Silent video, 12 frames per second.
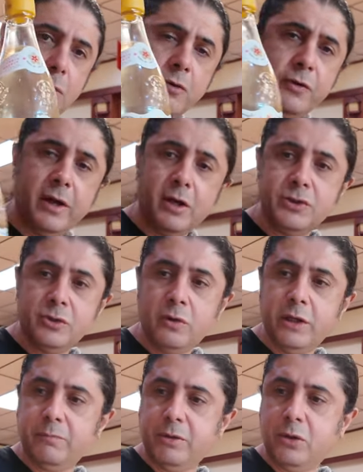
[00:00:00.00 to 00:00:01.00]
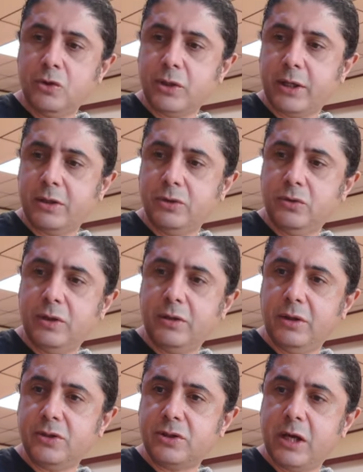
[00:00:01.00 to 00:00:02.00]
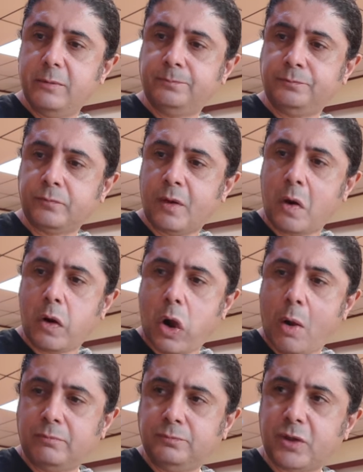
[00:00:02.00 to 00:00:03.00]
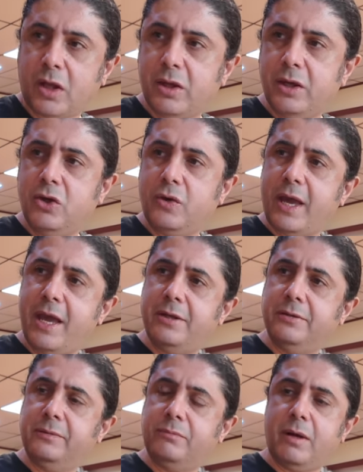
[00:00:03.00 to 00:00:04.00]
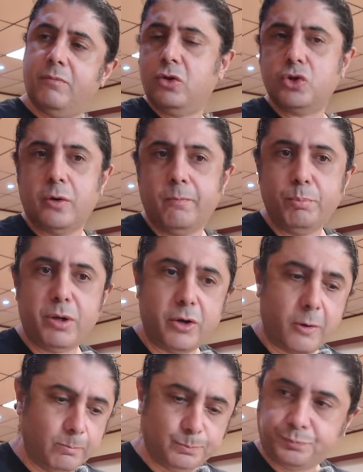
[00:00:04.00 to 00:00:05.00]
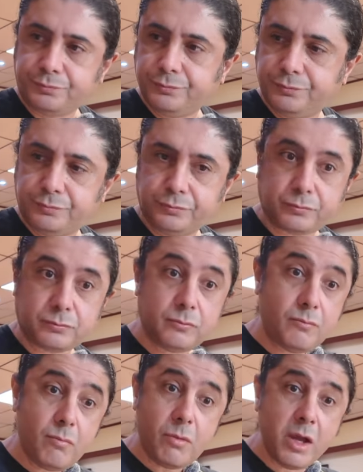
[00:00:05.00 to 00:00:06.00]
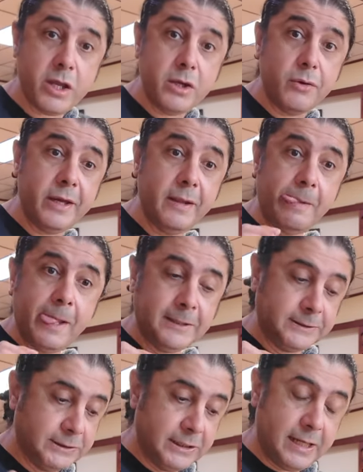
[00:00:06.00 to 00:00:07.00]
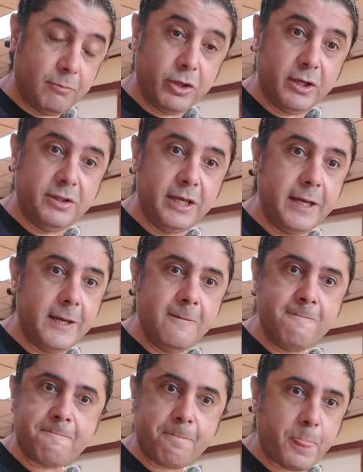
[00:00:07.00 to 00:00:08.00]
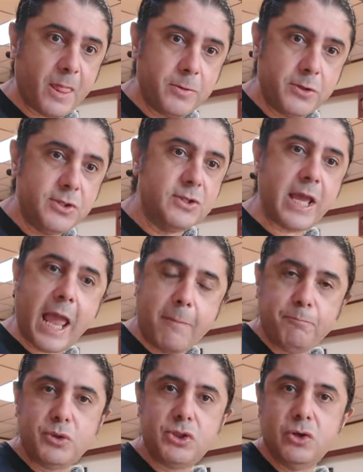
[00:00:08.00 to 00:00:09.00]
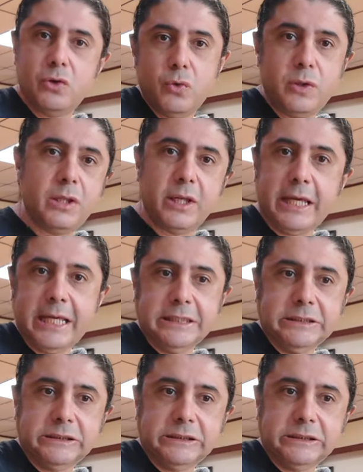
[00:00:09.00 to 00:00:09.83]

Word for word: if you guys know let me know so i can do that next time i think you can but i'm not sure i don't know anyway i'm gonna dig in this is absolutely